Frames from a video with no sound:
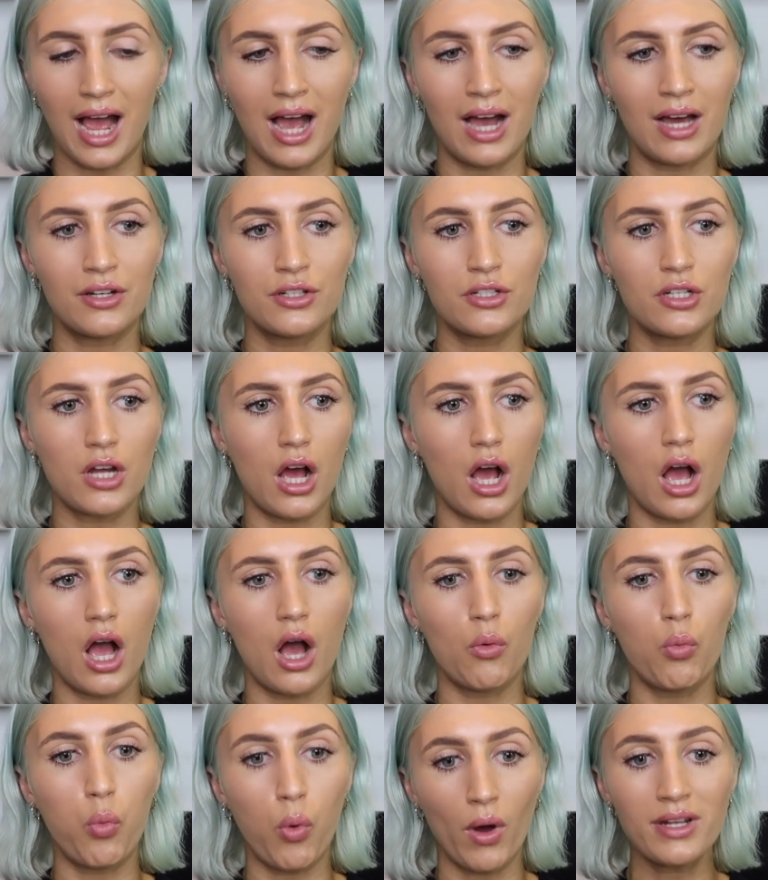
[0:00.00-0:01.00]
And
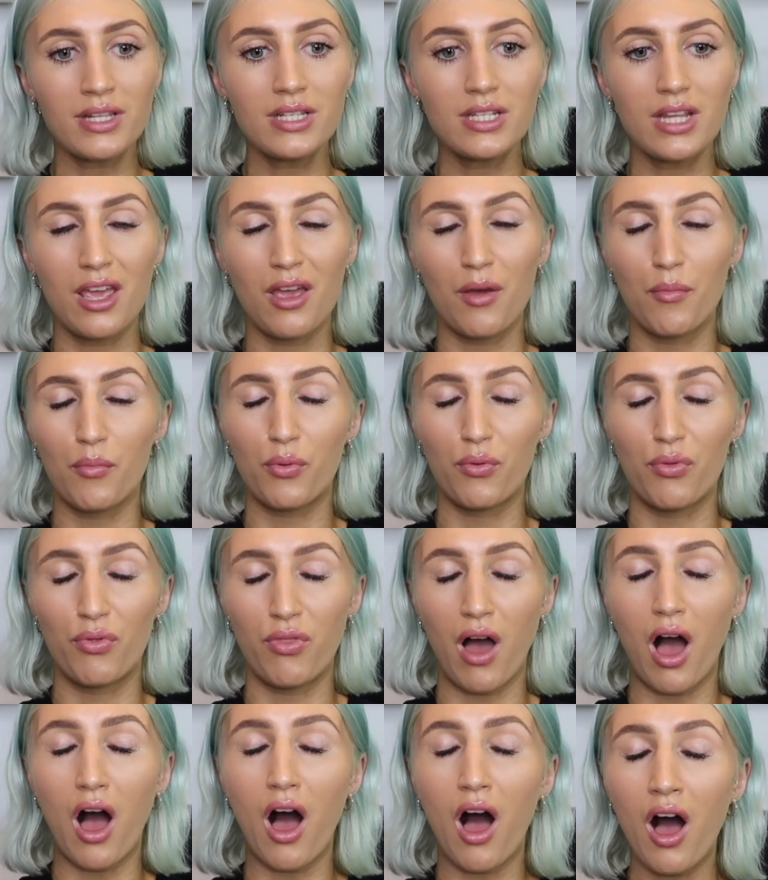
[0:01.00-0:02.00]
one tip
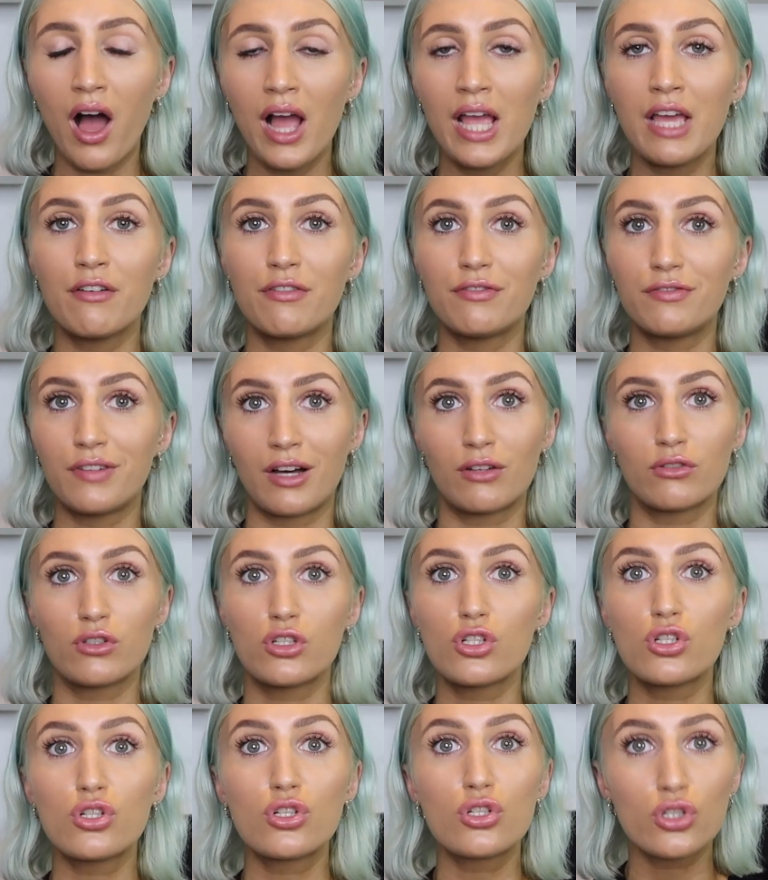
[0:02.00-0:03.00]
that I have found
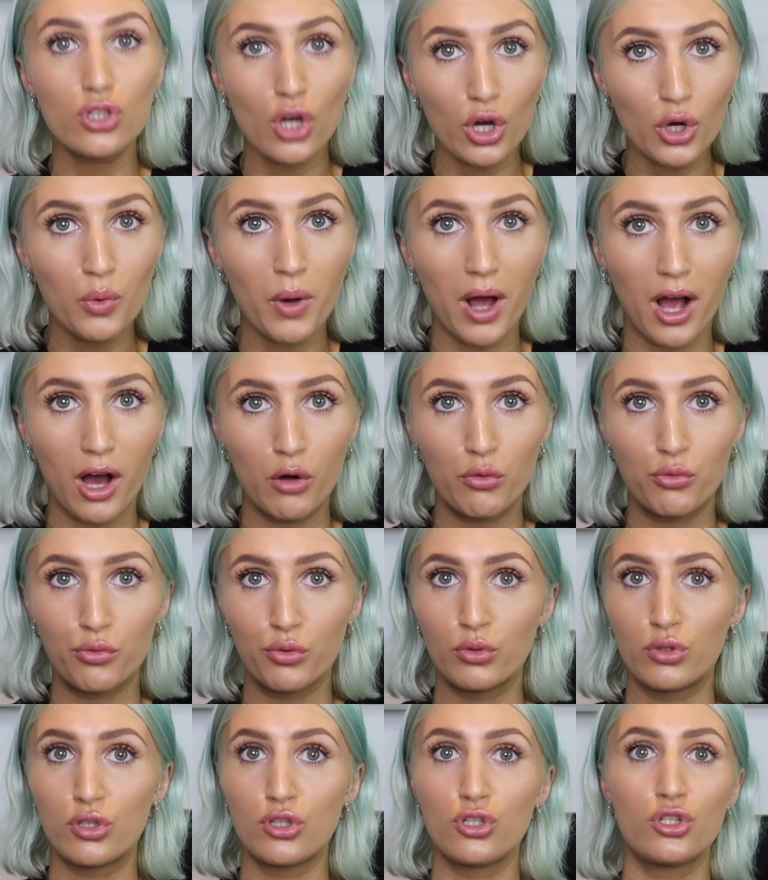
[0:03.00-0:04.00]
so
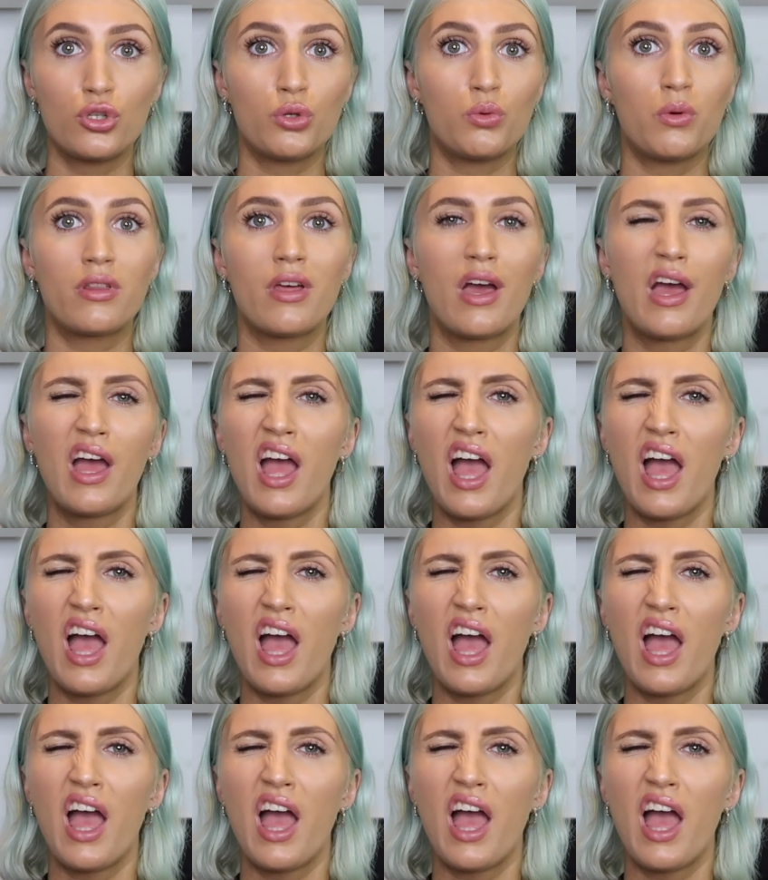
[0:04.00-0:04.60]
helpful to do with